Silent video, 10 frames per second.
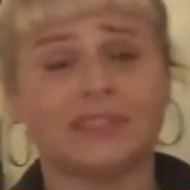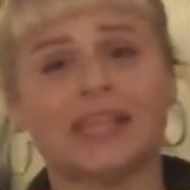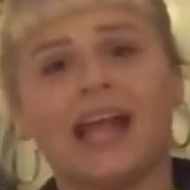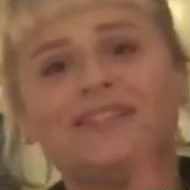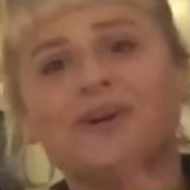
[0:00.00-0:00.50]

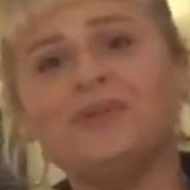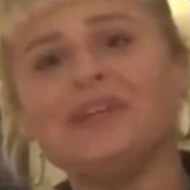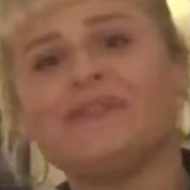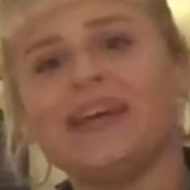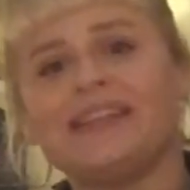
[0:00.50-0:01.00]
I don't
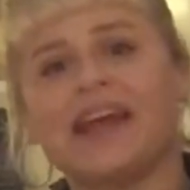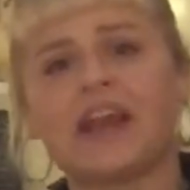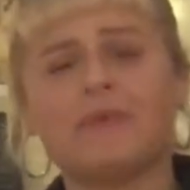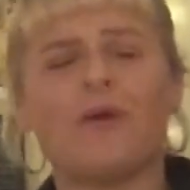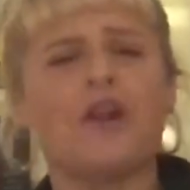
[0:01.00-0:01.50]
live like that
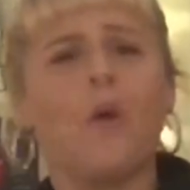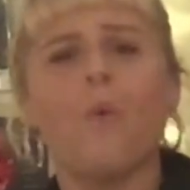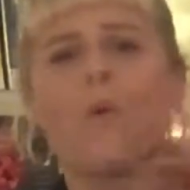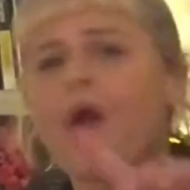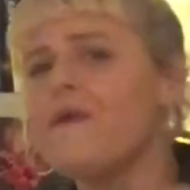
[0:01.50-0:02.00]
anymore. I
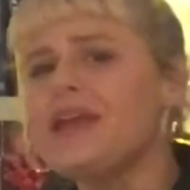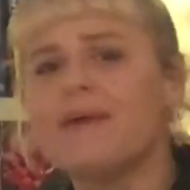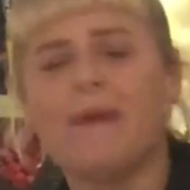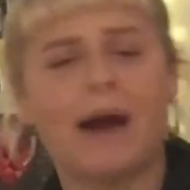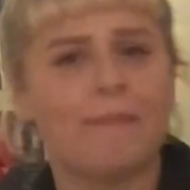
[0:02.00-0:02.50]
don't worry
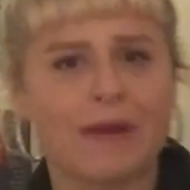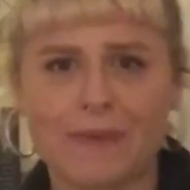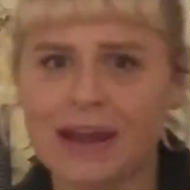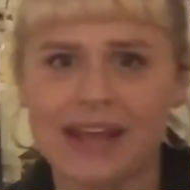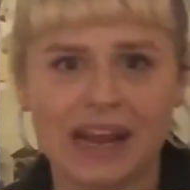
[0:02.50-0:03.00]
about my
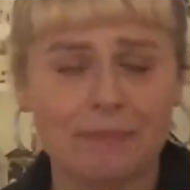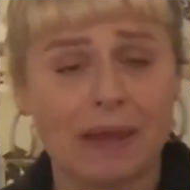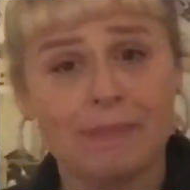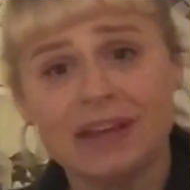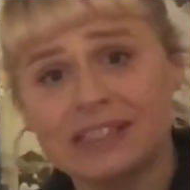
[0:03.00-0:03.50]
rent getting
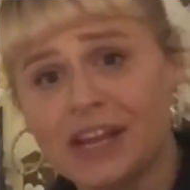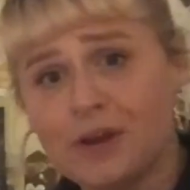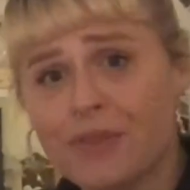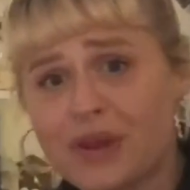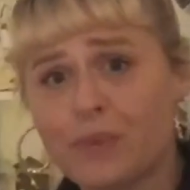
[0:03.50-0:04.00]
paid because I
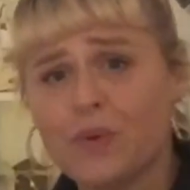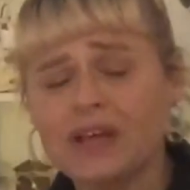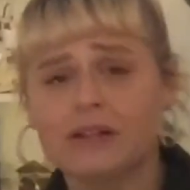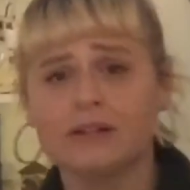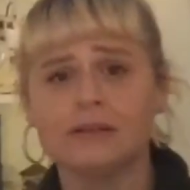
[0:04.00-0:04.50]
know that it will.